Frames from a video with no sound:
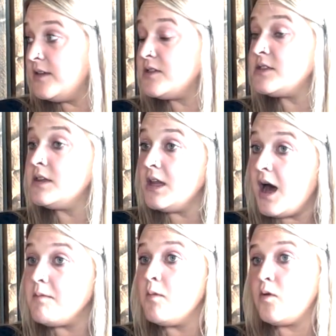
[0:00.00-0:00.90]
There's a
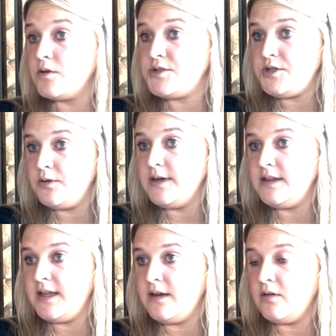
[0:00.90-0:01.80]
lot more to it
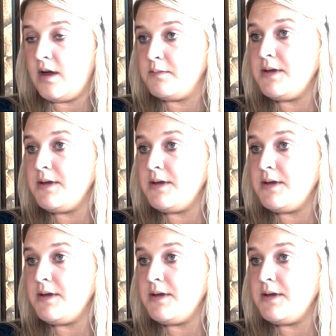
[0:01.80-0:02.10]
than a lot of